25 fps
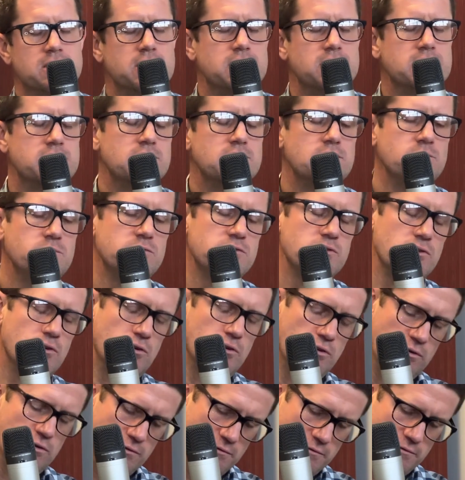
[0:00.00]
In terms
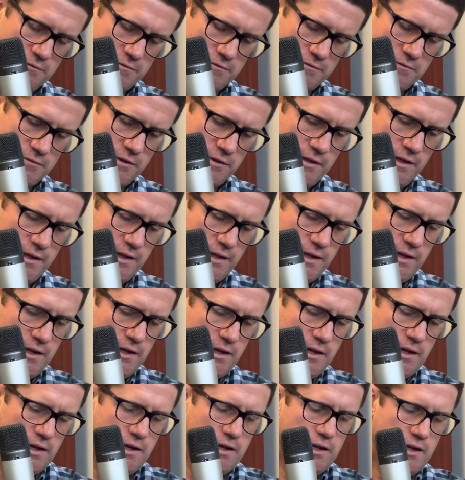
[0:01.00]
of,
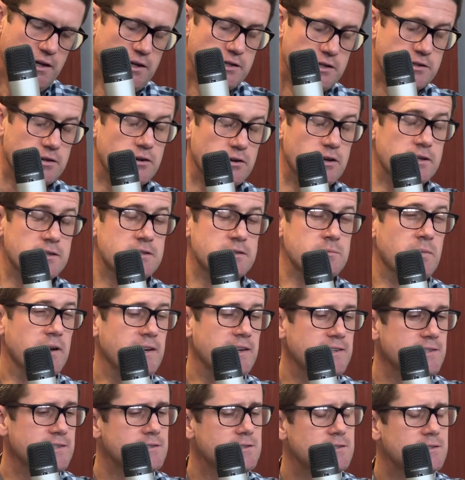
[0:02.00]
so as
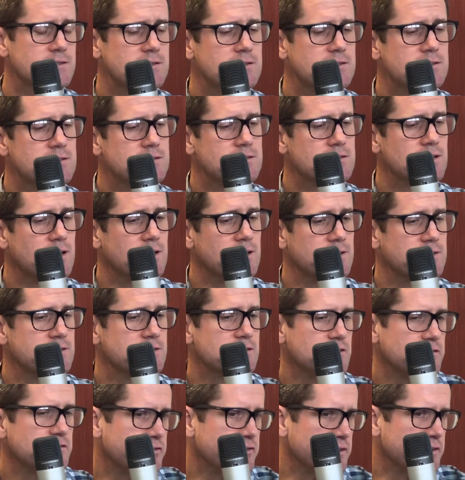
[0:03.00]
main
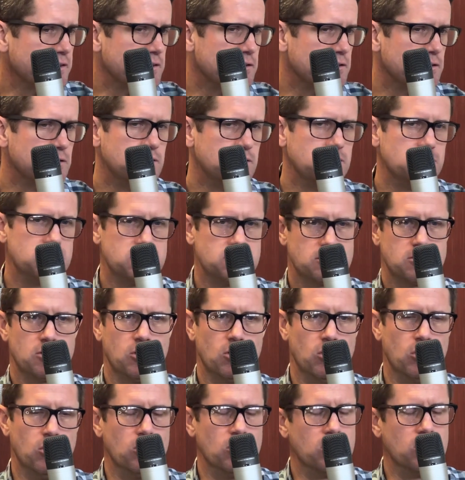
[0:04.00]
scientific
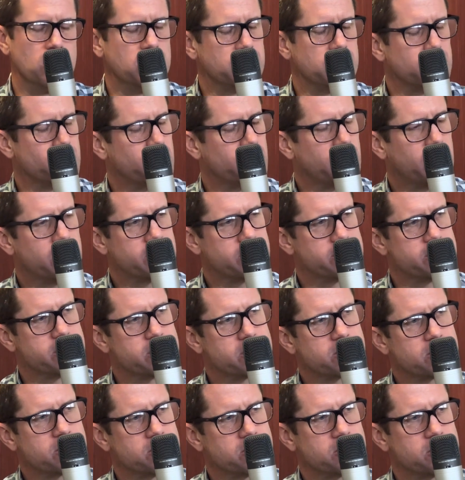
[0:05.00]
goal, and how does this
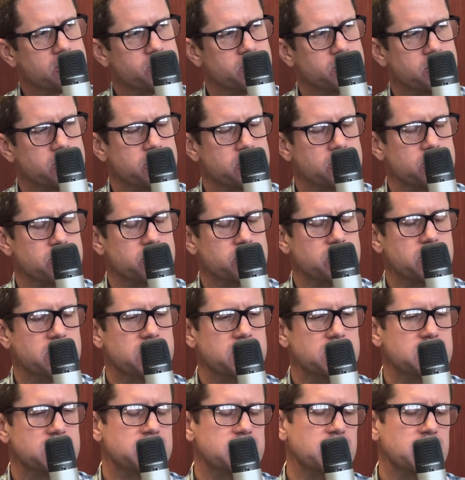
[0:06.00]
contribute to,
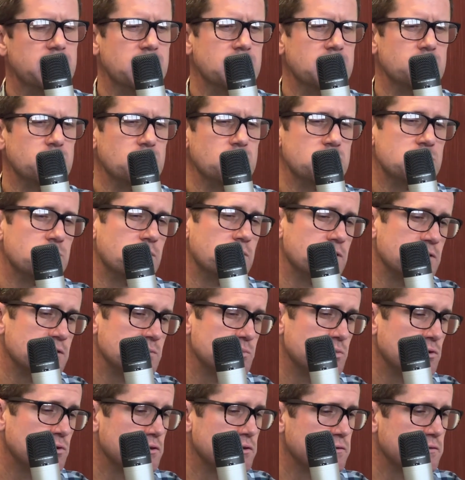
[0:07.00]
is that Botswana is
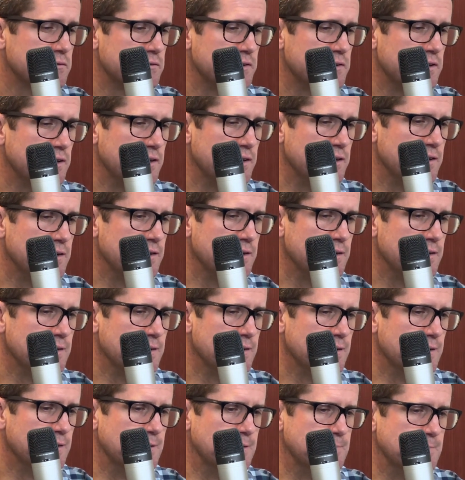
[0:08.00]
part of the
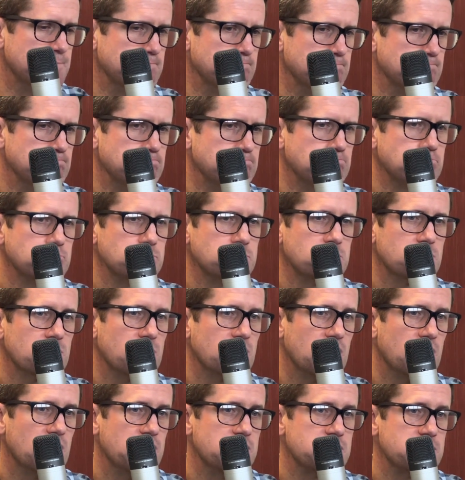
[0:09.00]

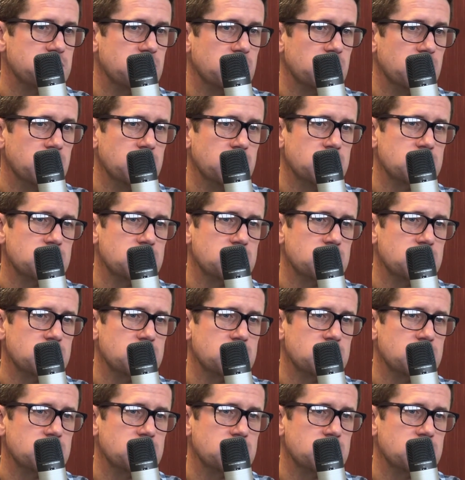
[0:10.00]
SKA,